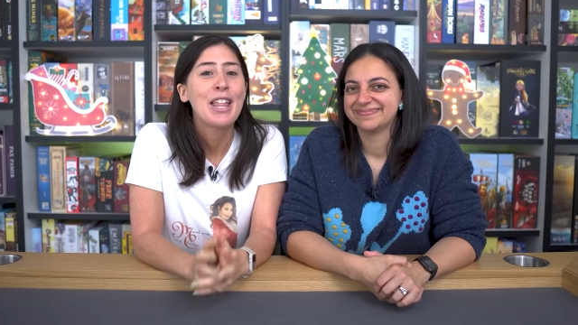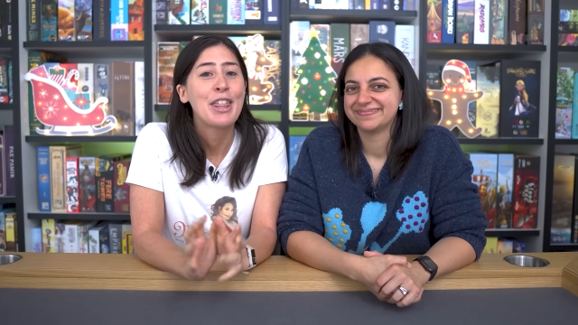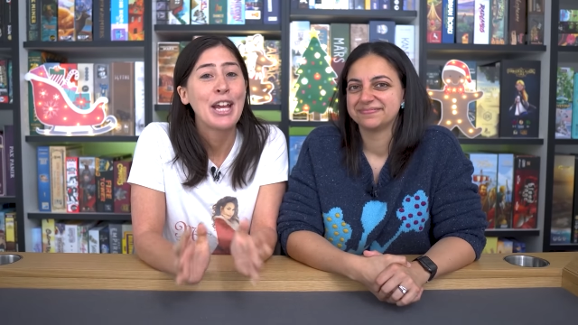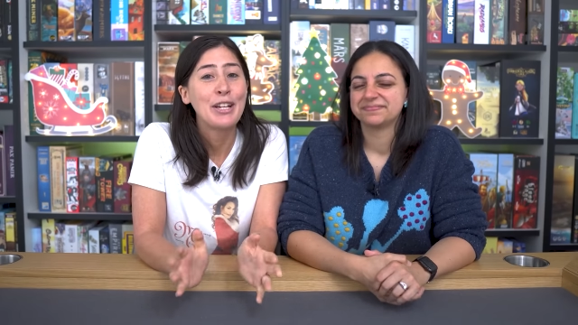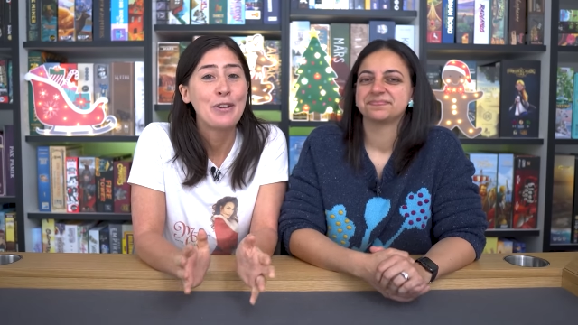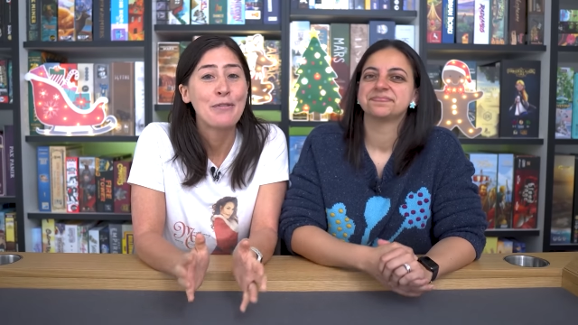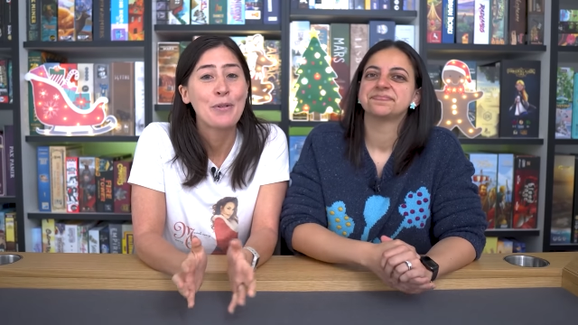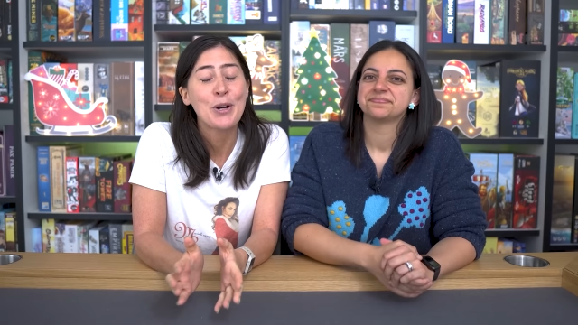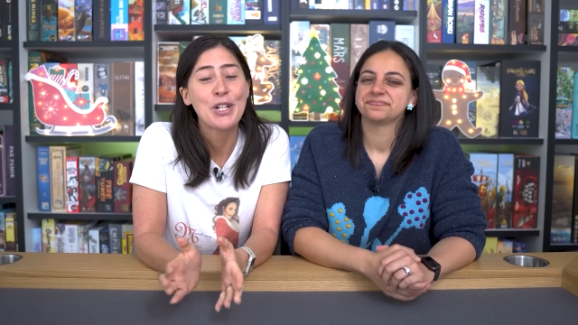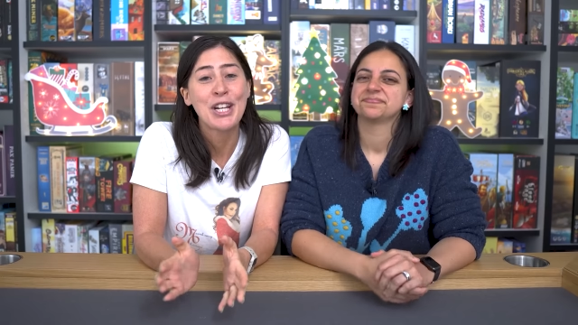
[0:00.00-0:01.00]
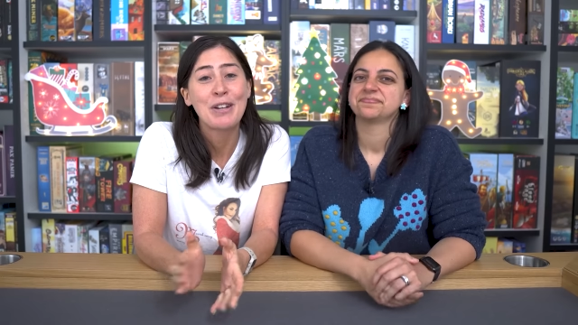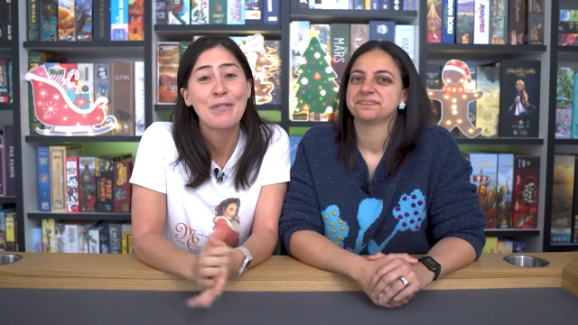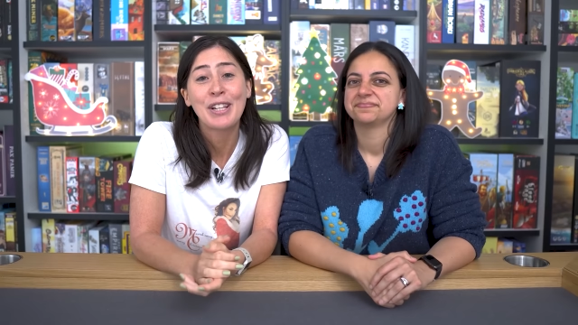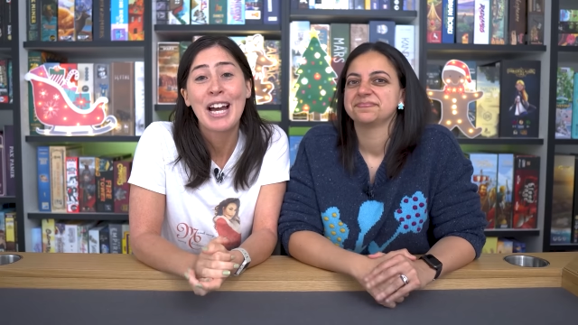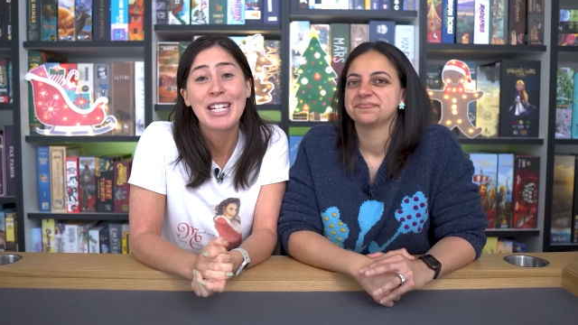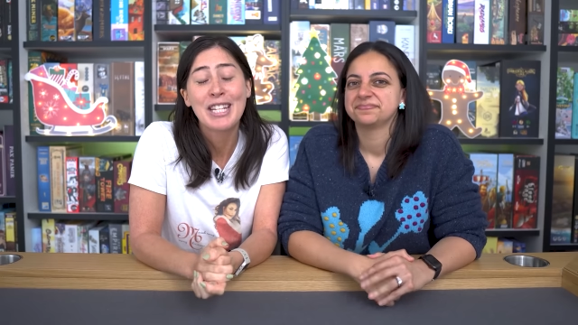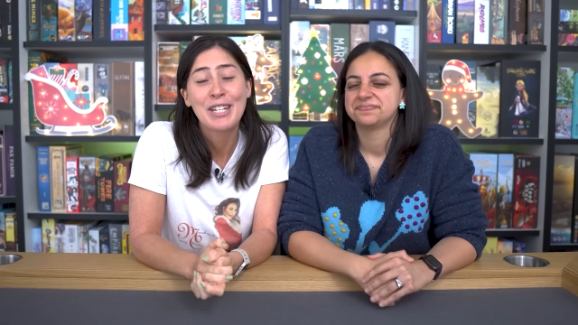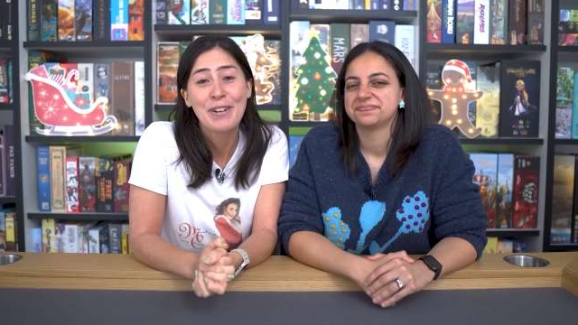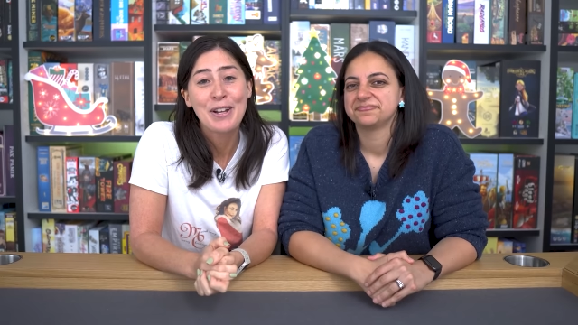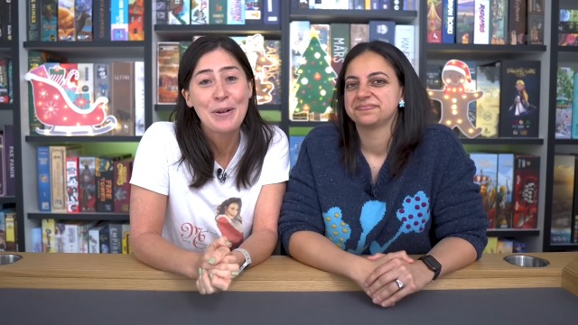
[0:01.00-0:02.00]
Speaker 1: Thank you for watching. If you liked
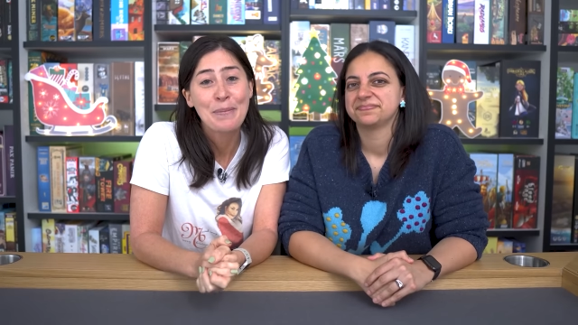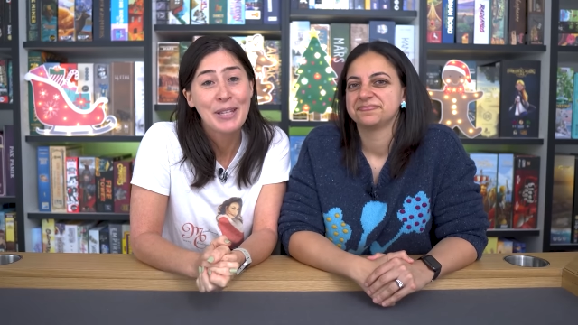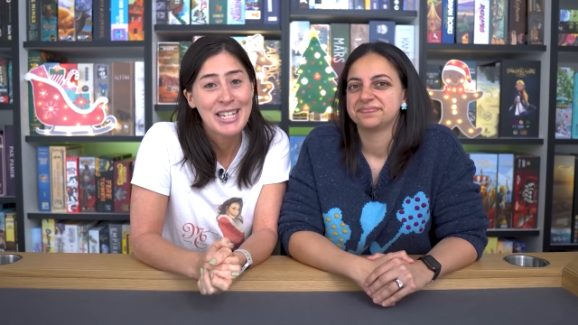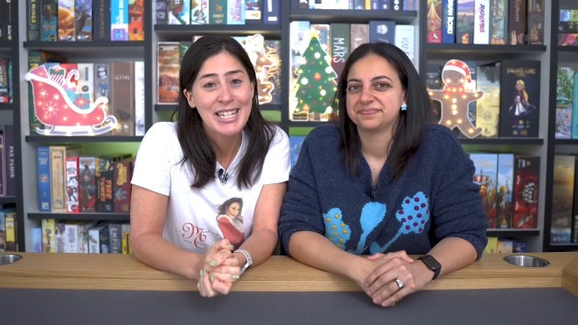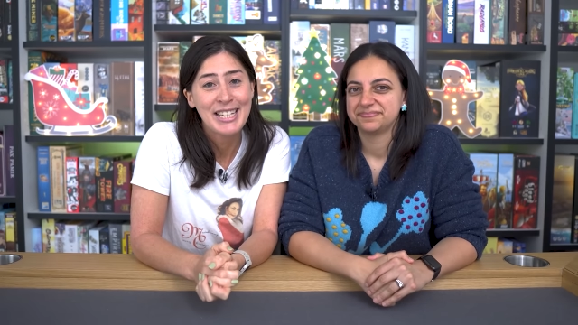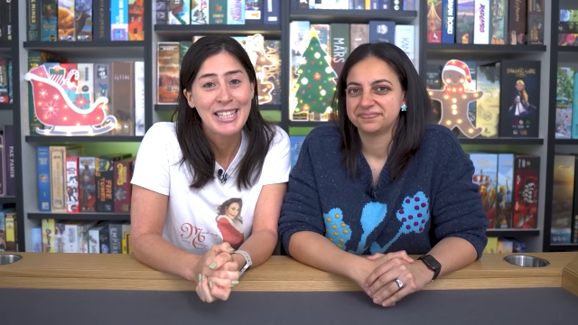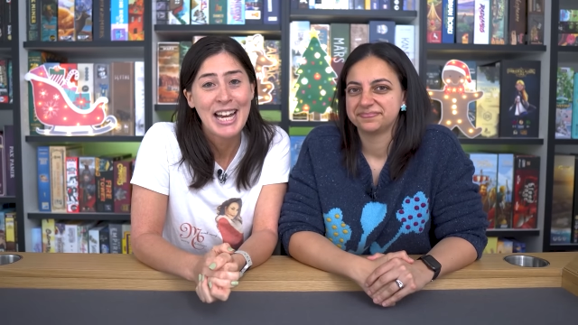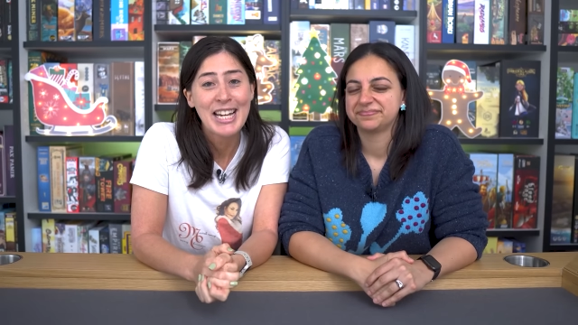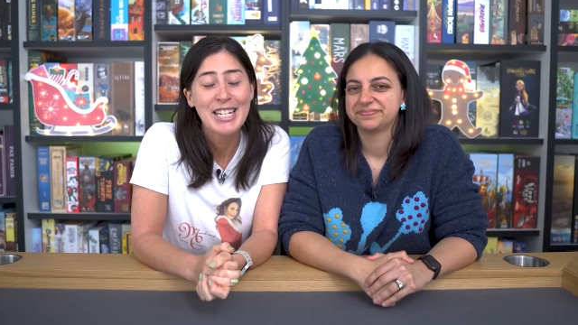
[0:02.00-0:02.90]
this video, please hit like,